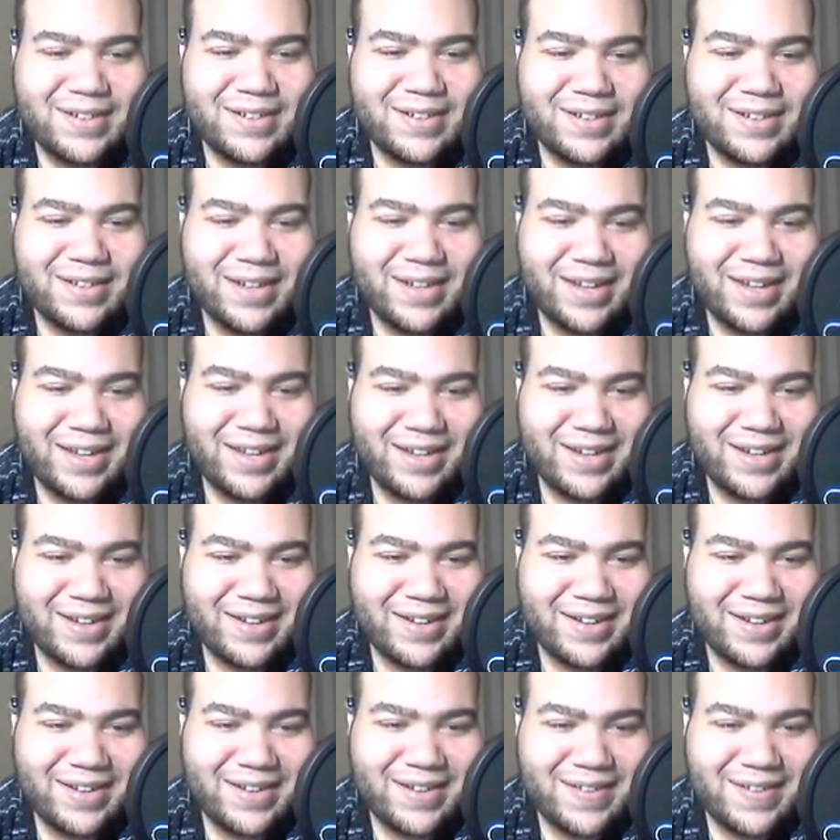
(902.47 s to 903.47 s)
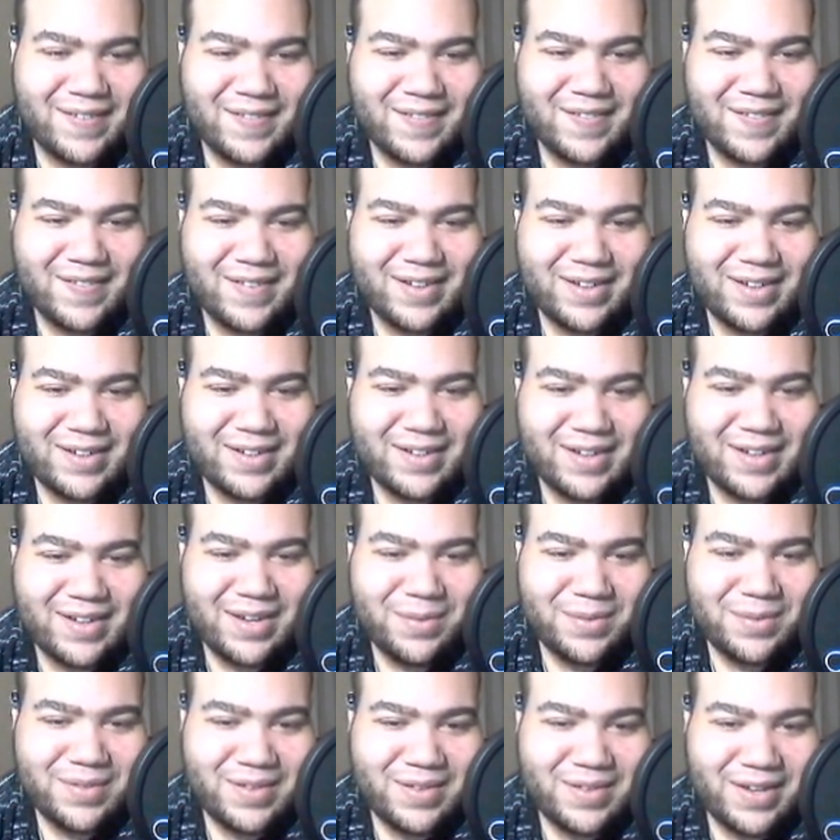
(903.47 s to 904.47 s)
like, it
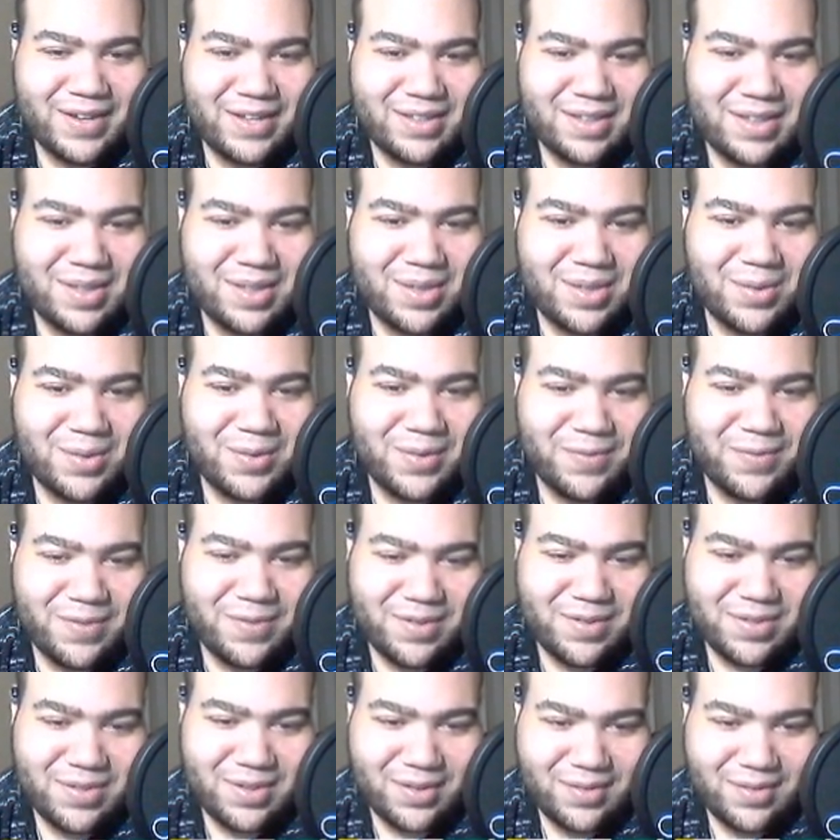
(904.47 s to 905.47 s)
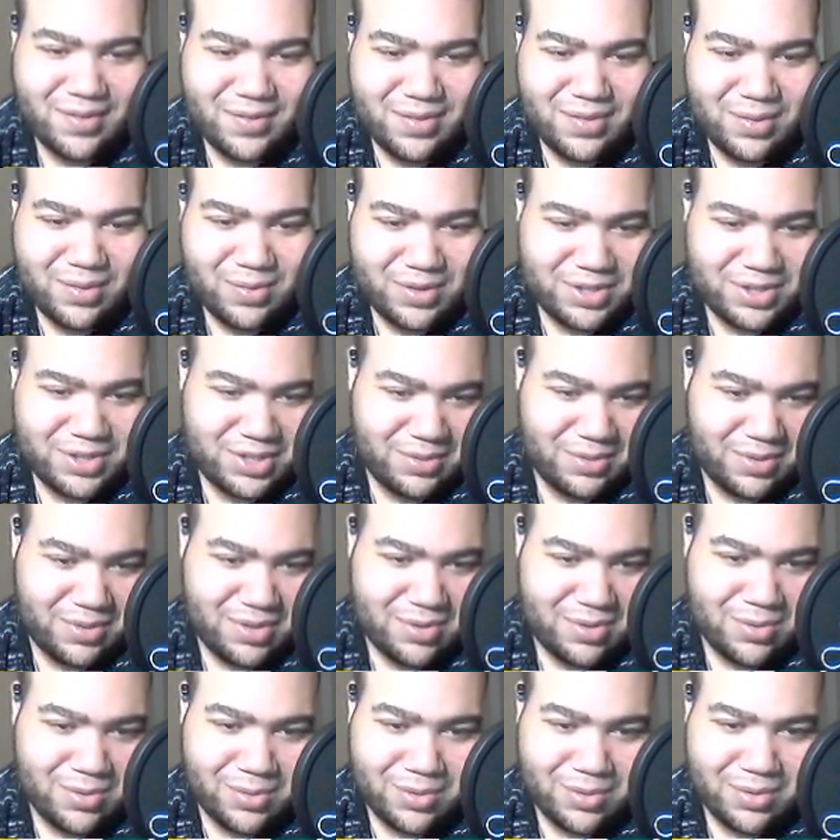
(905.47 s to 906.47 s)
was like the story for the Sword and Shield was
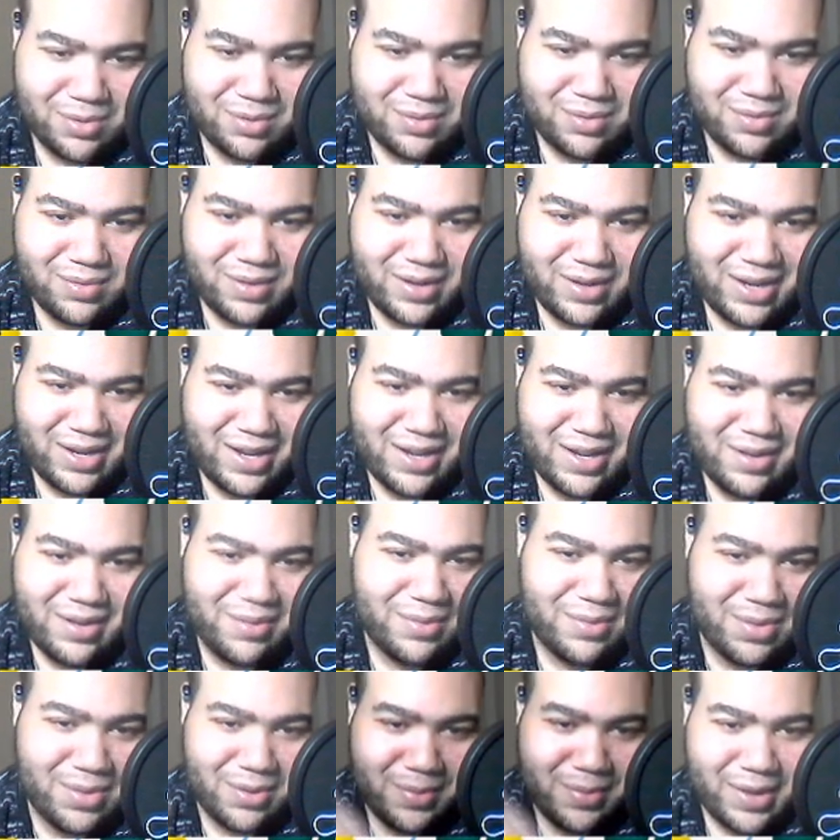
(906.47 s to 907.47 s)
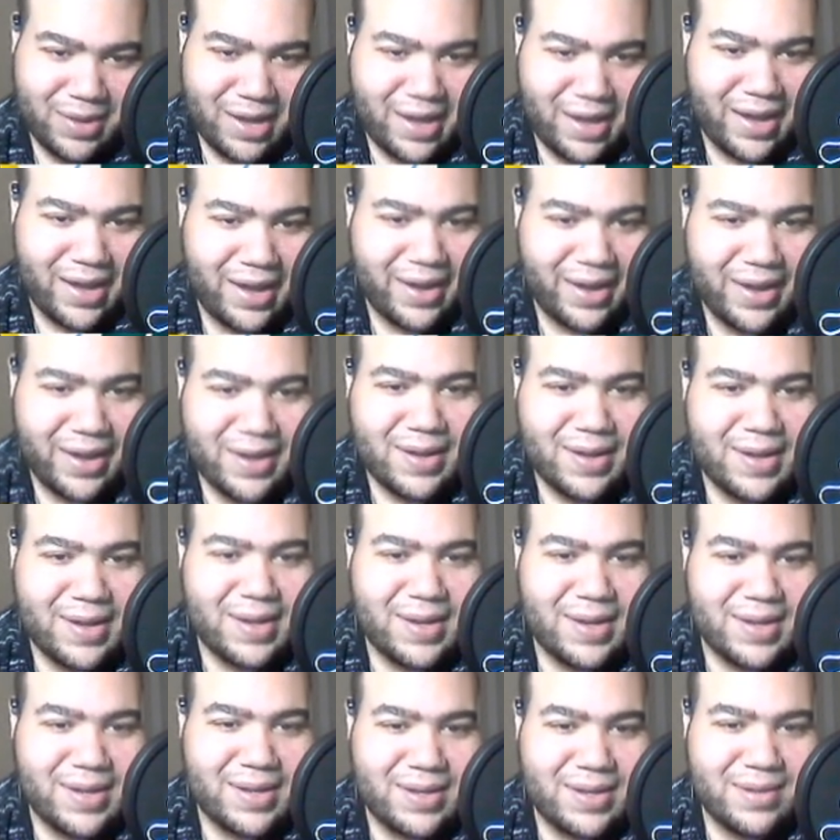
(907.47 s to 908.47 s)
cool. Uh, it was okay,
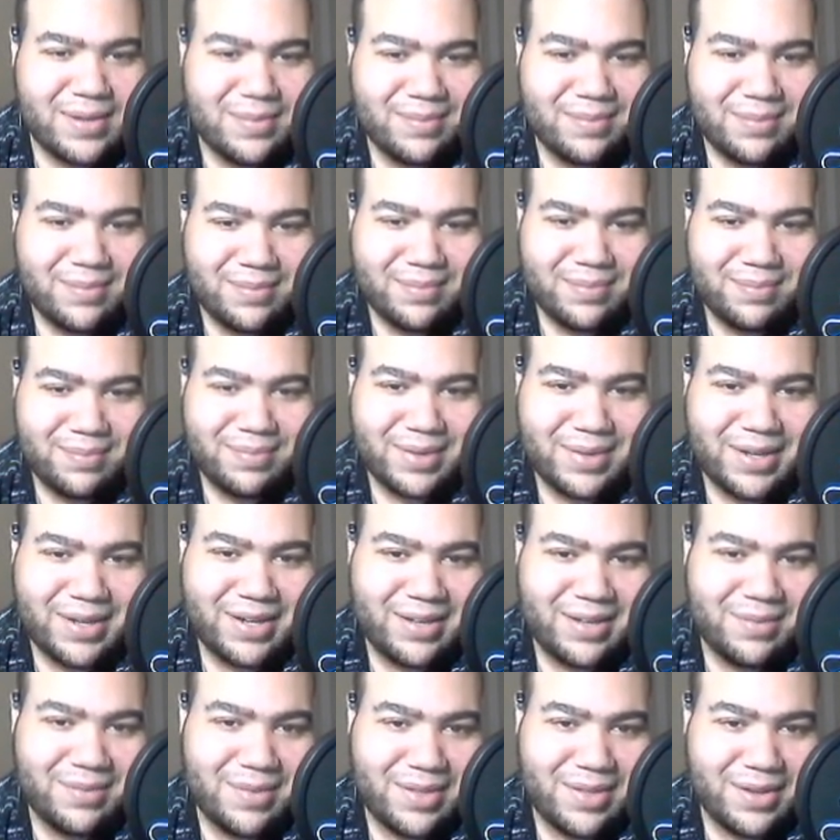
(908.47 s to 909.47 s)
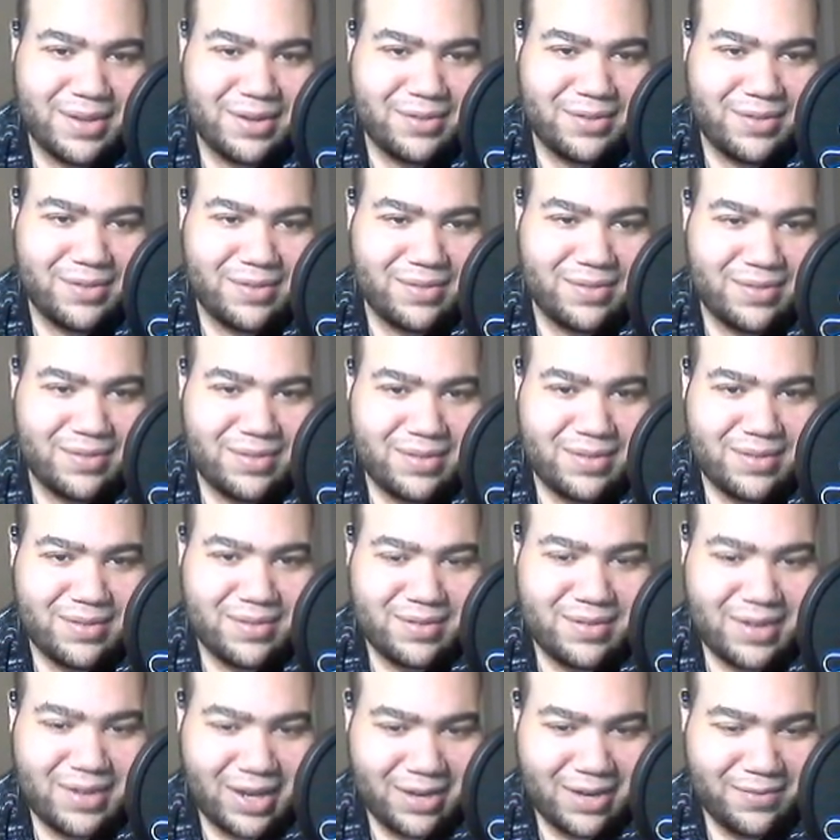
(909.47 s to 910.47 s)
but it was a little
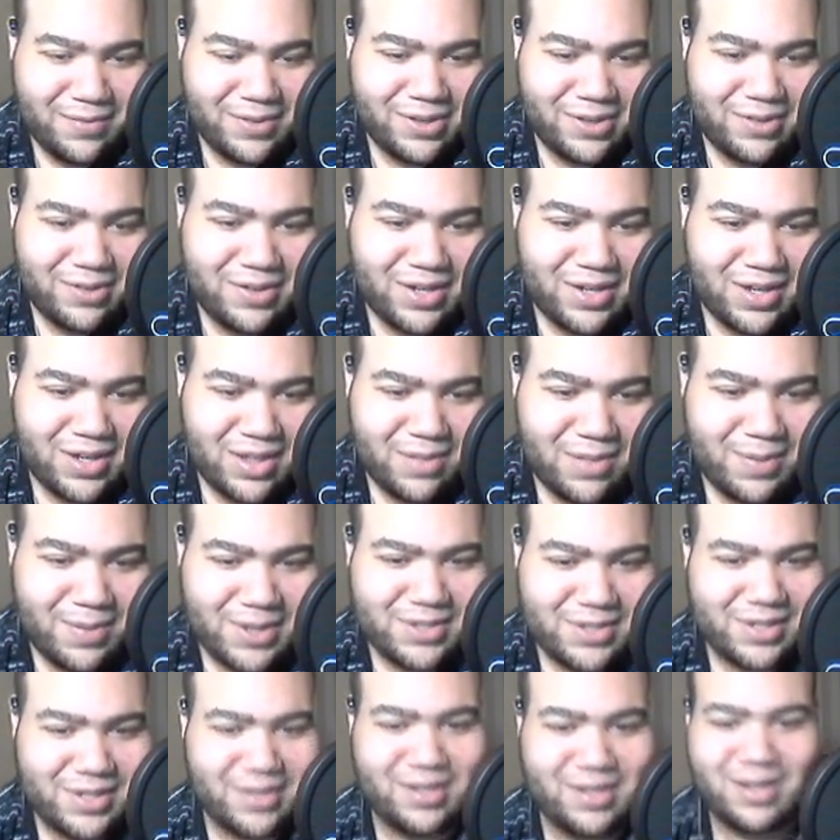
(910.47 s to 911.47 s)
convoluted, especially at the